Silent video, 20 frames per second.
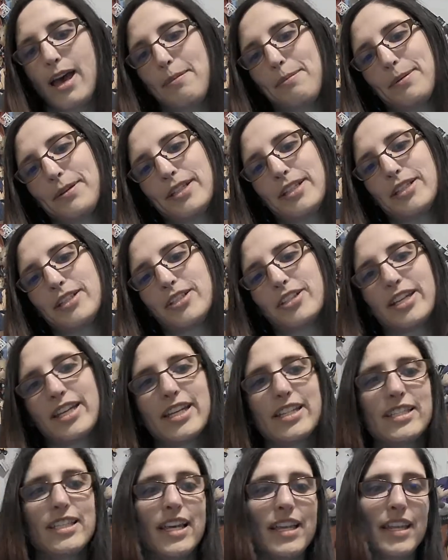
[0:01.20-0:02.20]
Woody
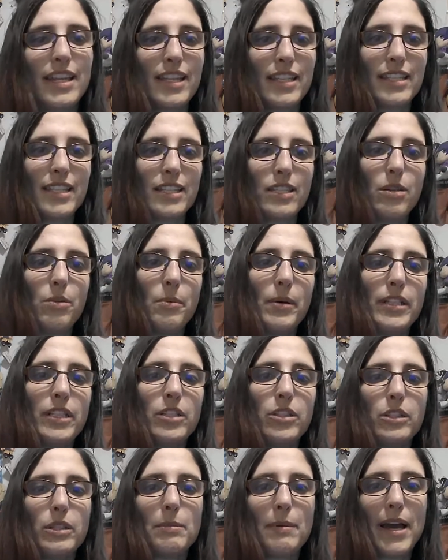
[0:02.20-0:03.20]
Nerdigans, this is the one
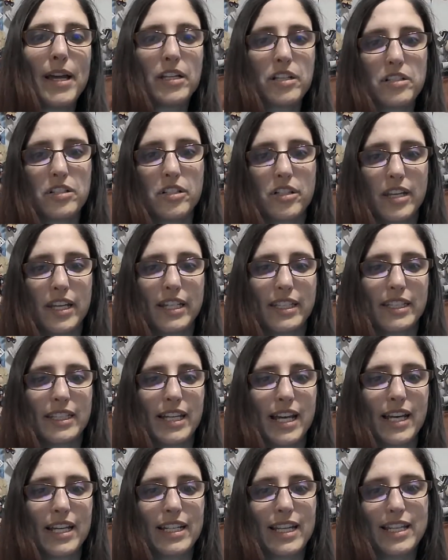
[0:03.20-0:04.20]
and only Packer Girl
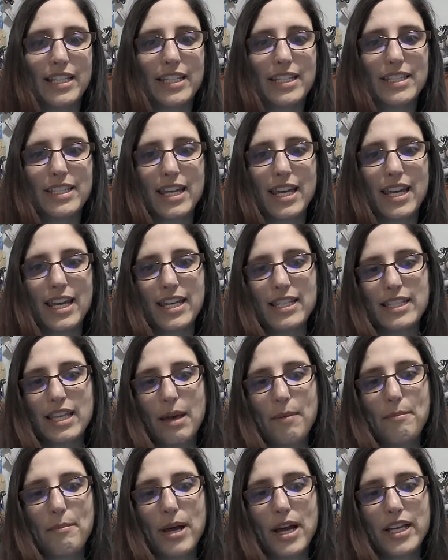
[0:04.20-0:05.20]
89, and today's
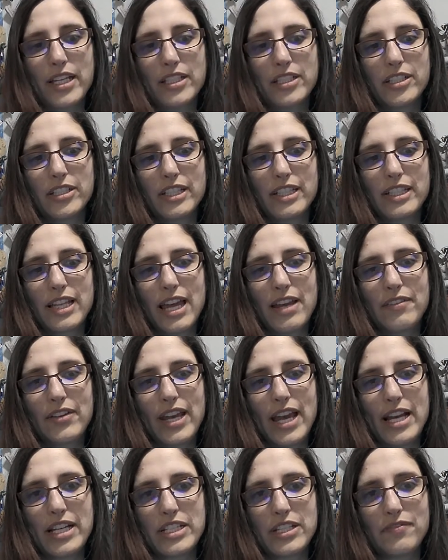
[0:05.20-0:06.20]
Manga Nerdigan live
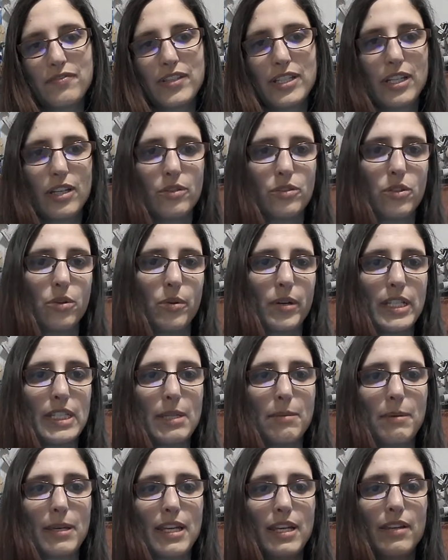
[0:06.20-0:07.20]
reaction video is going
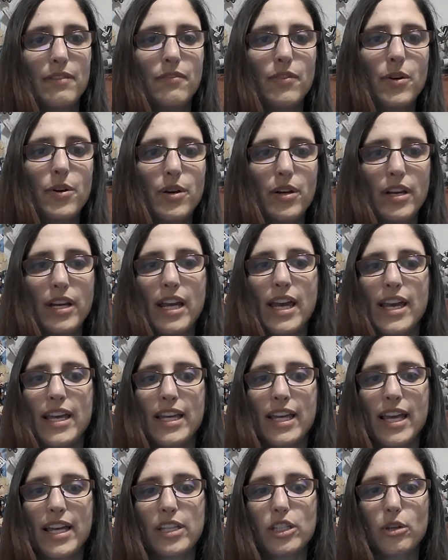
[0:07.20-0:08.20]
to be for
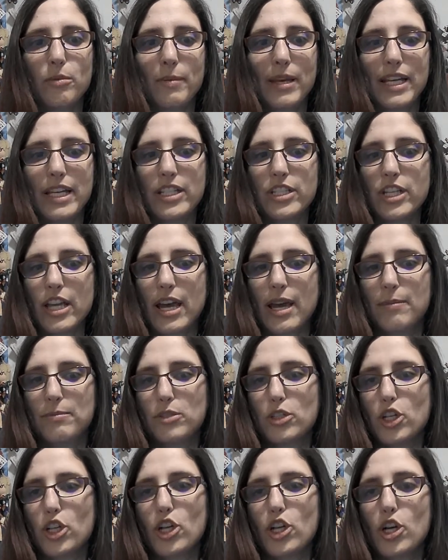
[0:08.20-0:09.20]
Kengan Omega
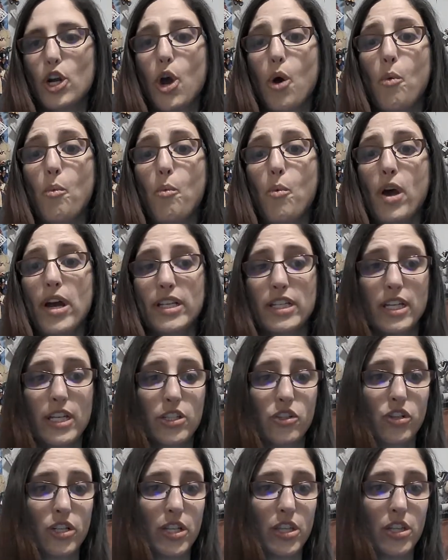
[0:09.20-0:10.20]
Chapter
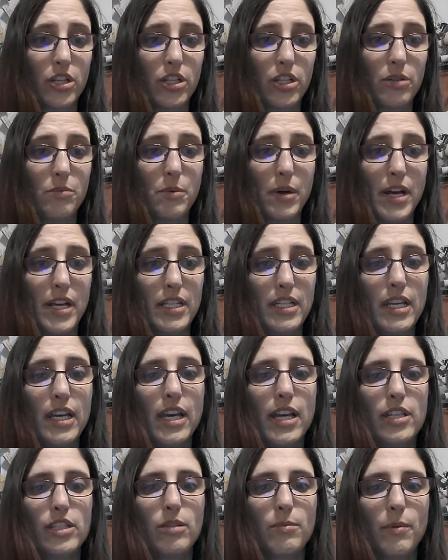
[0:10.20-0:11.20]
131.
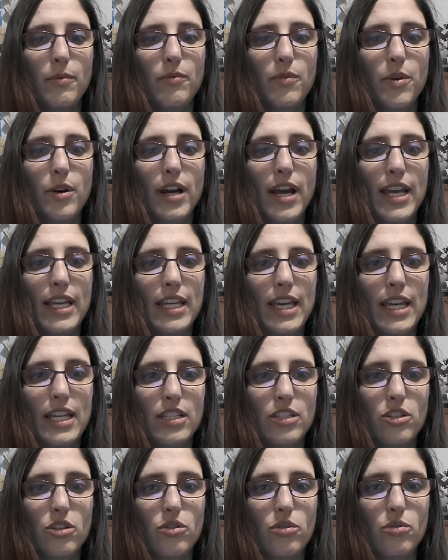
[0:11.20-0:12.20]
So before I get
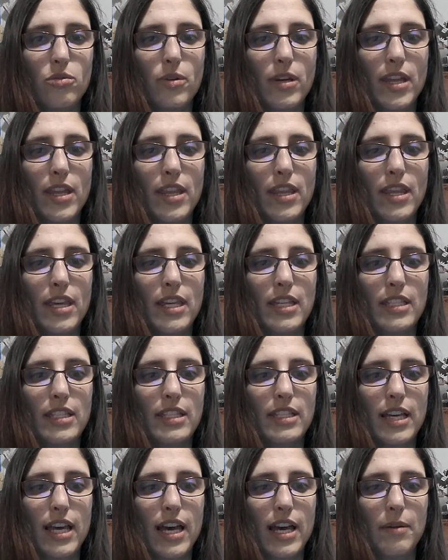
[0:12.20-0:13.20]
into
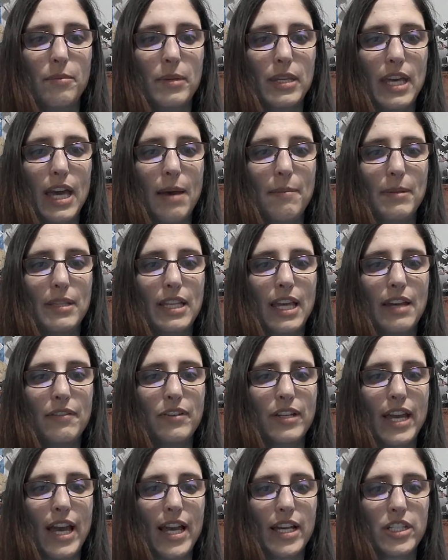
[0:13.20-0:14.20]
this uh, recap and live
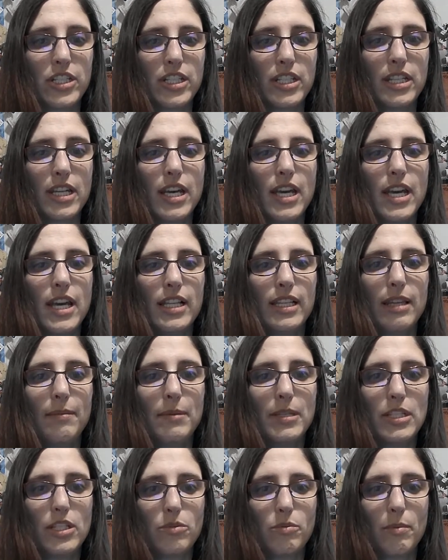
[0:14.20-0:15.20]
reaction, let
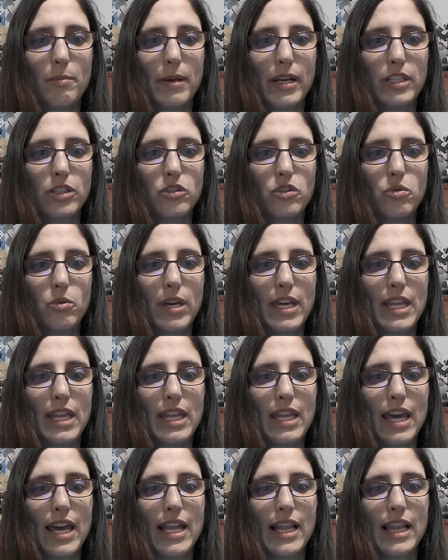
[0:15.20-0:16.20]
me just remind you to hit
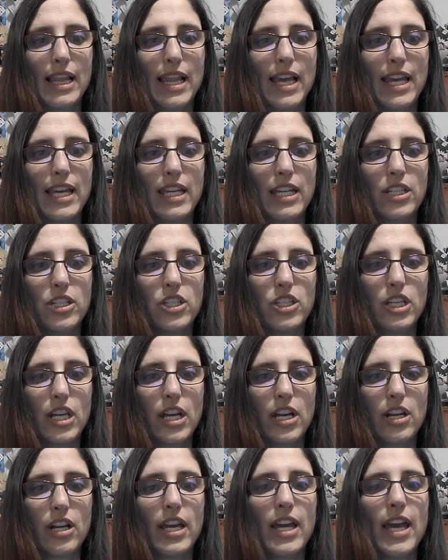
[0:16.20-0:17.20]
that like,
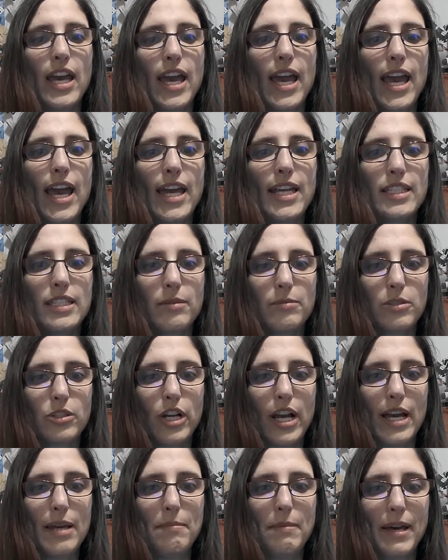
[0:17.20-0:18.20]
share, and
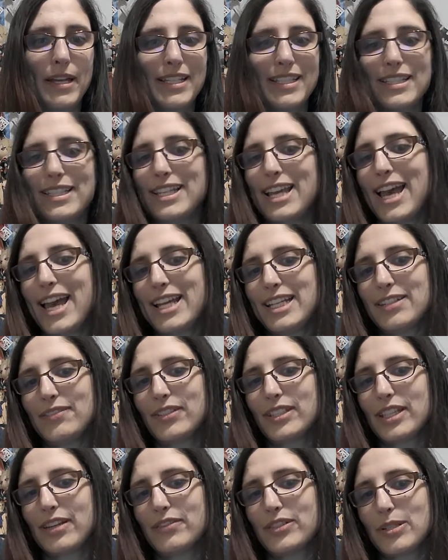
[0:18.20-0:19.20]
subscribe buttons. And if
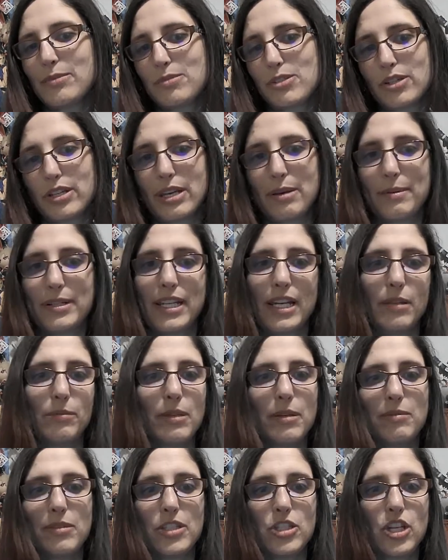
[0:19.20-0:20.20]
you love what I'm doing and want to help
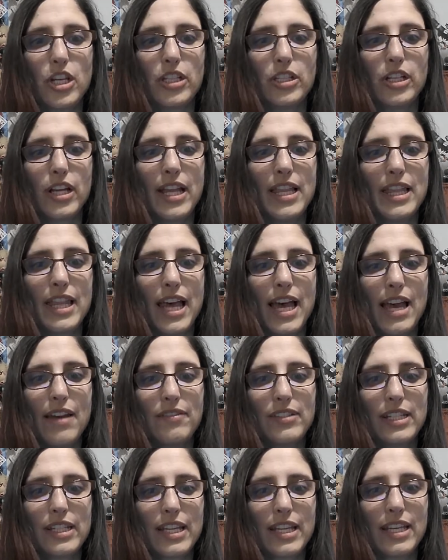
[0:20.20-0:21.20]
keep this channel alive
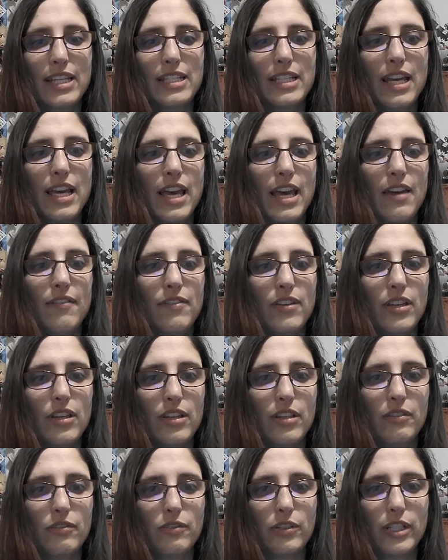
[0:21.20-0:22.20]
and a kickin',
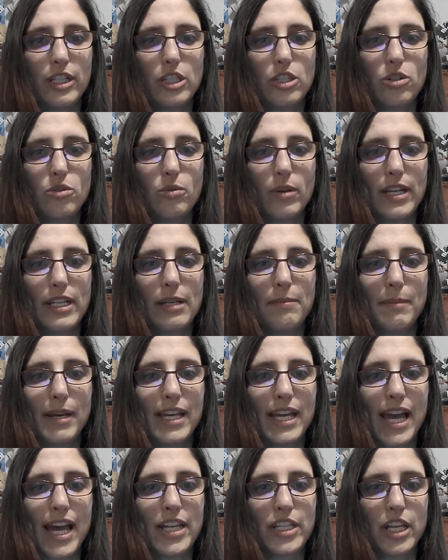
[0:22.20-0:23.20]
feel free to hit up my
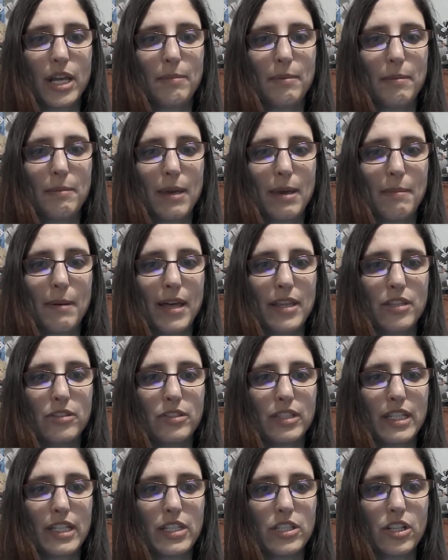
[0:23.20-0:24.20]
Cash App and PayPal.
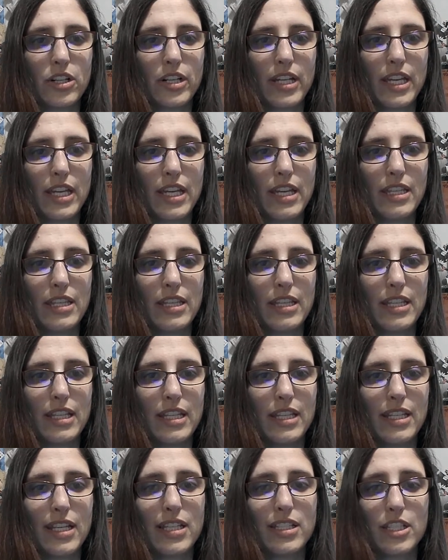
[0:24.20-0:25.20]
Those links are in
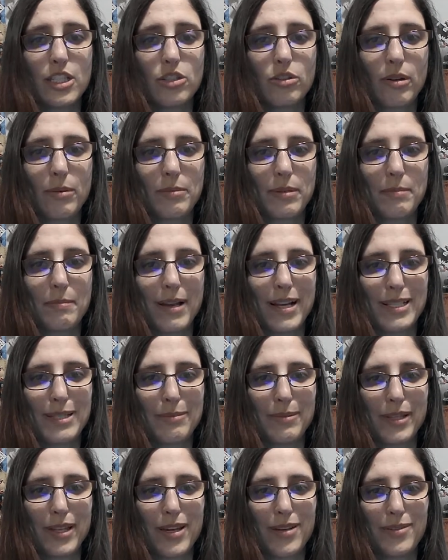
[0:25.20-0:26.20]
the description box
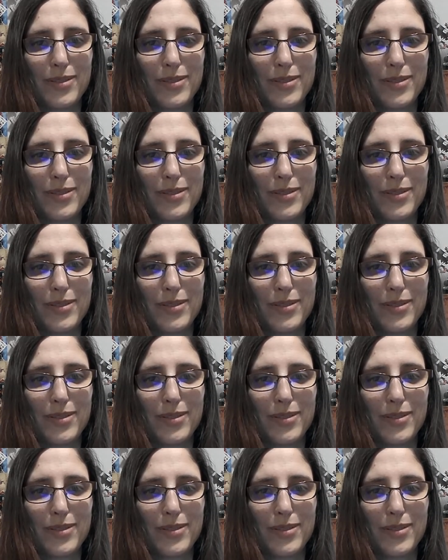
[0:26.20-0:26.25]
below.